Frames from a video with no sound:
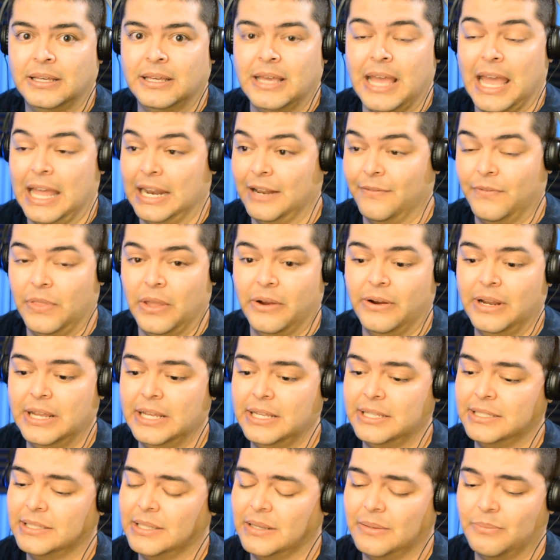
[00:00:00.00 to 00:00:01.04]
And if there
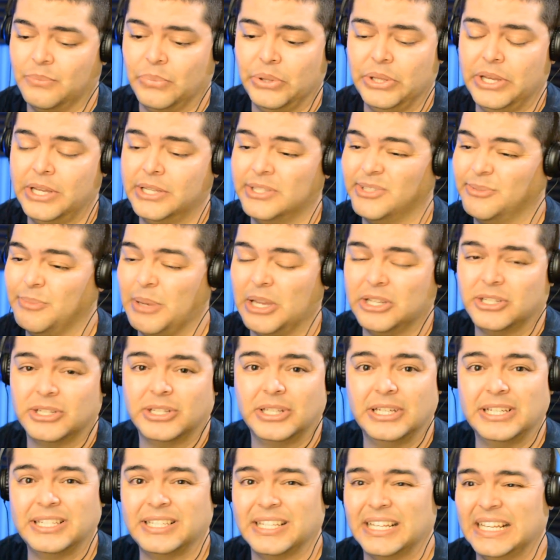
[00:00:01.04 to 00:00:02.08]
is, please,
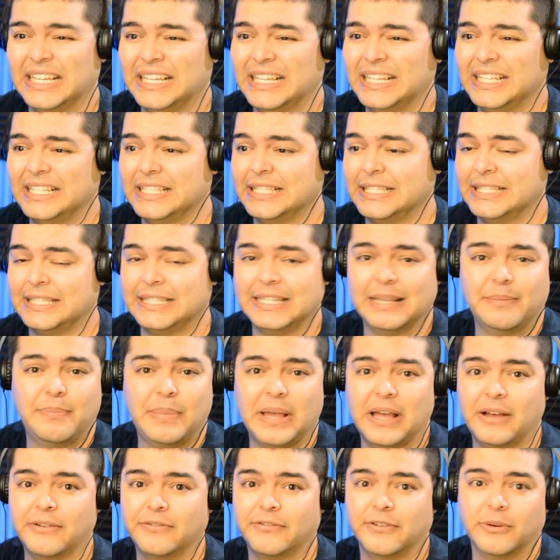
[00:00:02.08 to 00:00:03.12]
specialists, step
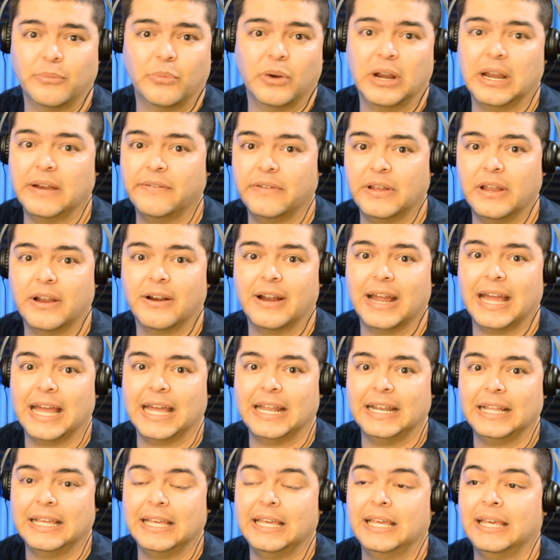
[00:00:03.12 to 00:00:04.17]
out from wherever you're
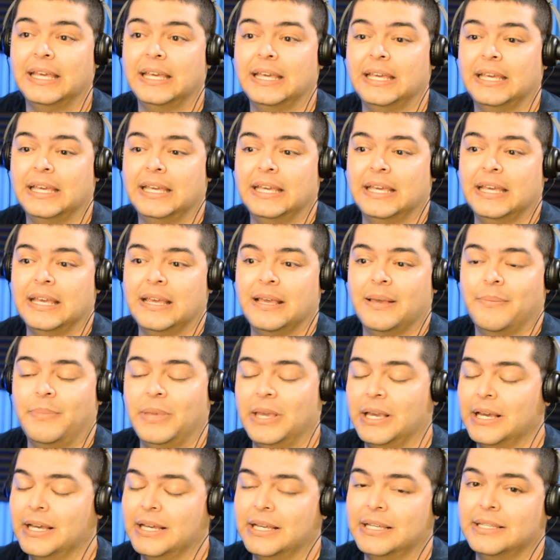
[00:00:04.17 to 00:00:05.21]
at,
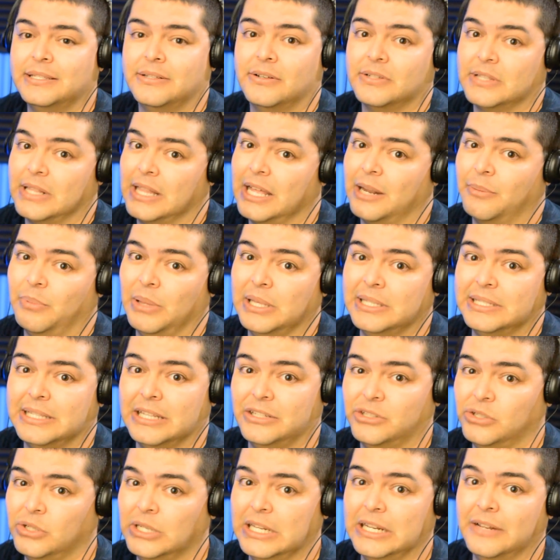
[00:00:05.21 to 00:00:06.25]
because there's a lot of places
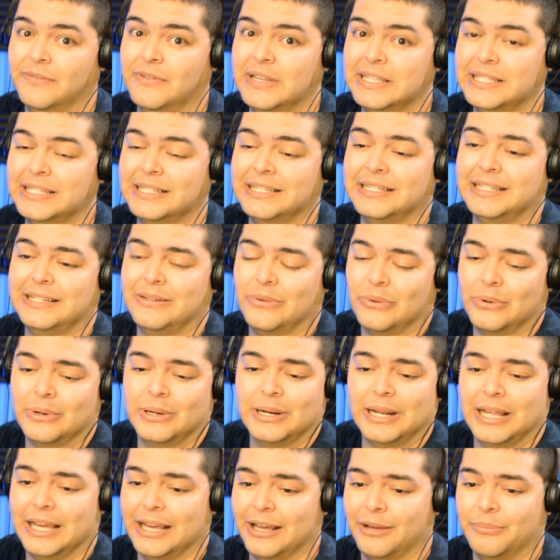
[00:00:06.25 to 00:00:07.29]
that you need to visit in order
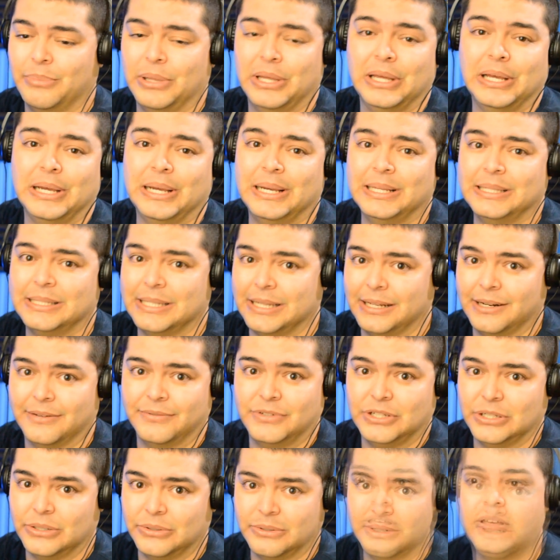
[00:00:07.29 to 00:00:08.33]
to help a ton of
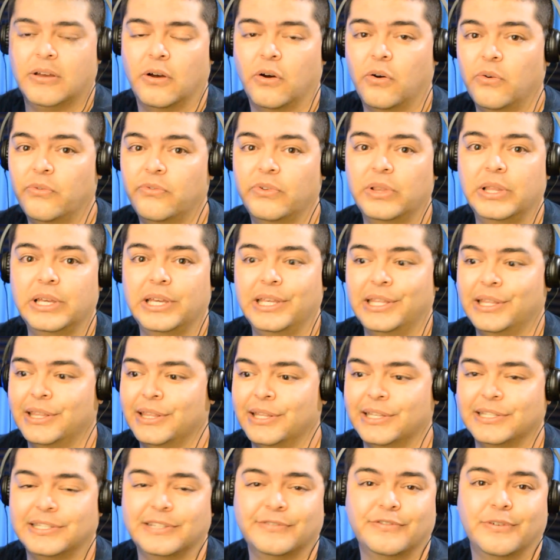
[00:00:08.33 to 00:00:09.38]
children. Hopefully,
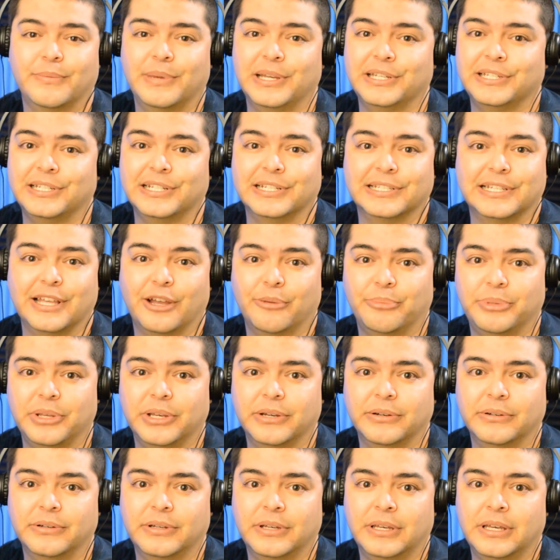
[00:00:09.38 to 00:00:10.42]
this information has helped
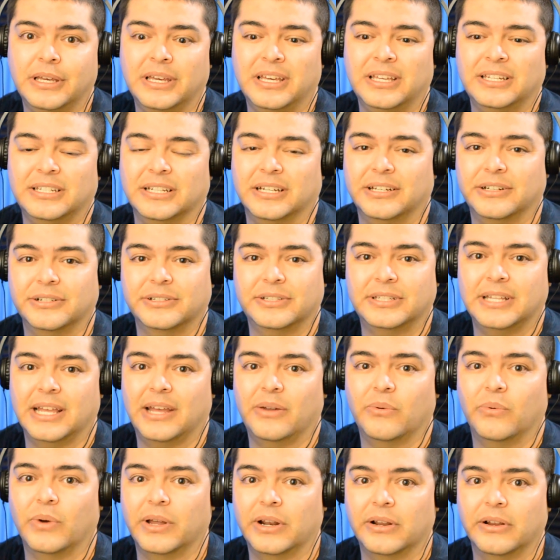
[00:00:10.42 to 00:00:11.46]
you to
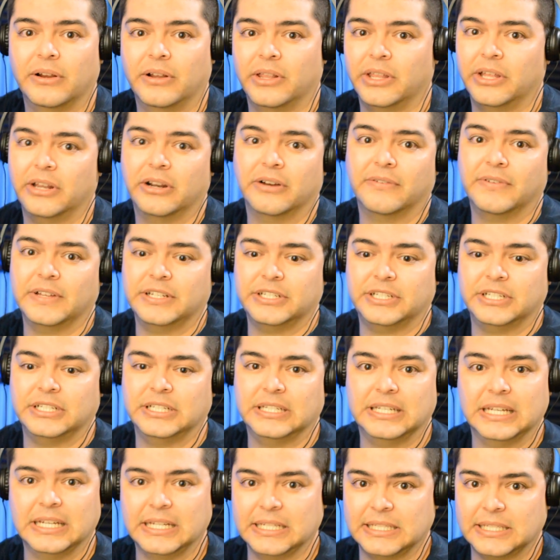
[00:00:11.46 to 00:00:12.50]
understand what early intervention
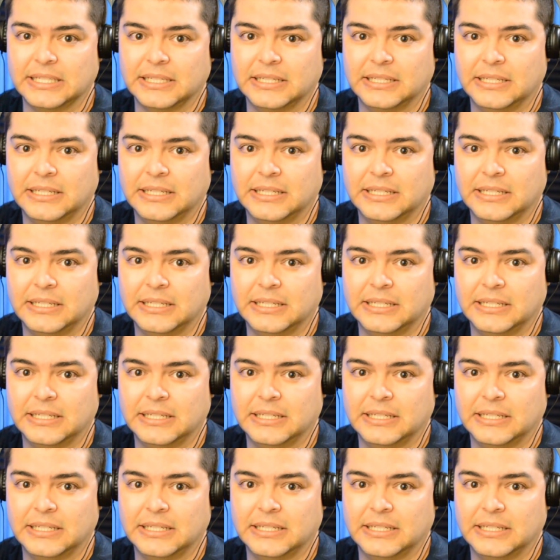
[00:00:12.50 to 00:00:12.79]
does.